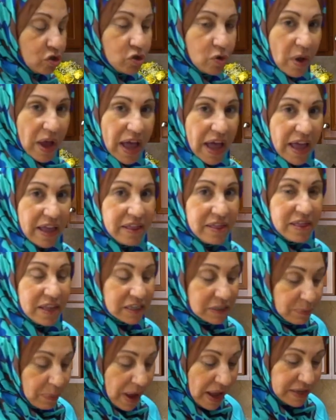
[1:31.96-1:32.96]
to add the
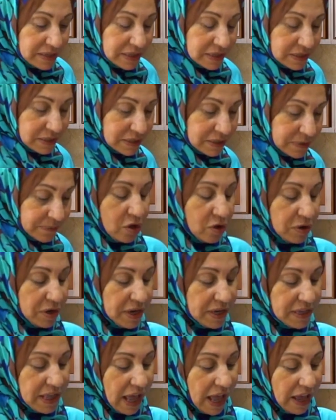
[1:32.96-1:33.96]
spices. You
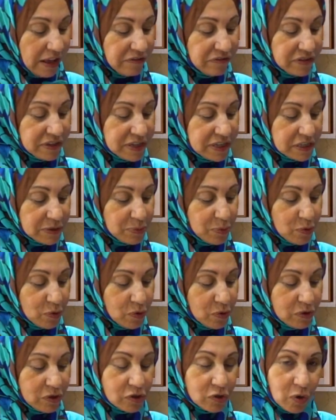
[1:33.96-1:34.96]
need half
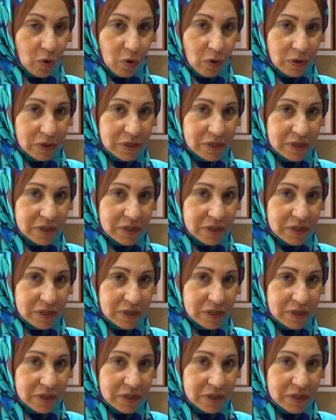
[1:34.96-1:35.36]
teaspoon salt,